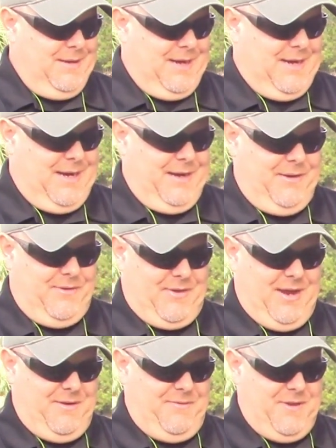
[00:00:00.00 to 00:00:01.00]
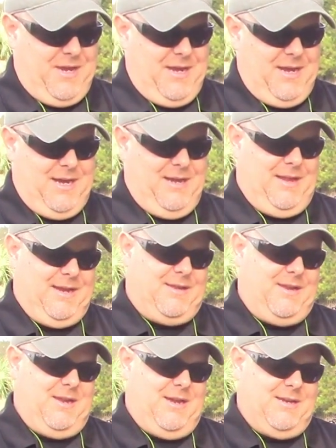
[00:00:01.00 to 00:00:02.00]
uh, instead of the uh, like
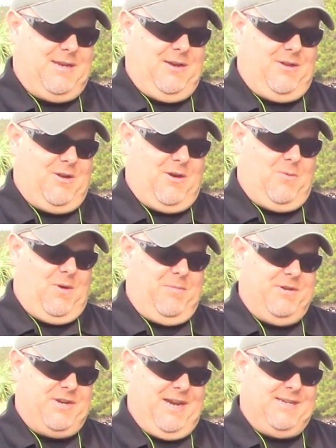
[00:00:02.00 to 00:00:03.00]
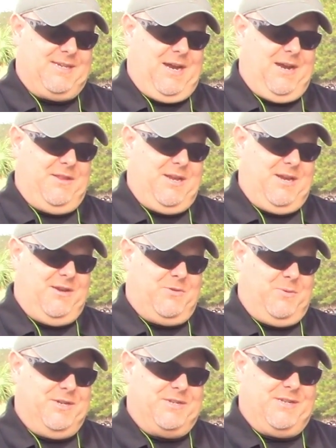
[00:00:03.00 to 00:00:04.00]
the uh, TLR1, which has kind of the
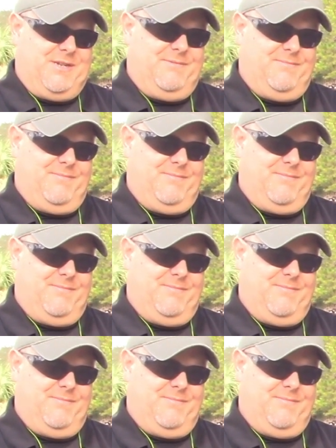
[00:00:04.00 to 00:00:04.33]
twist.